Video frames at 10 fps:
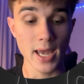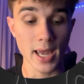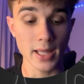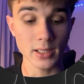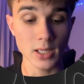
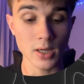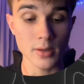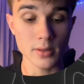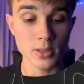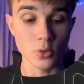And here
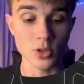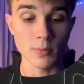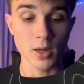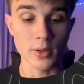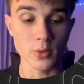in the search
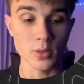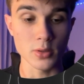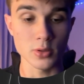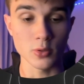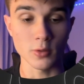bar, you need
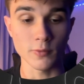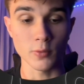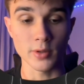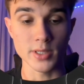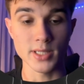to search
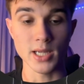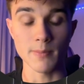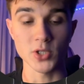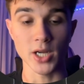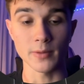for the
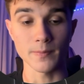Snapchat.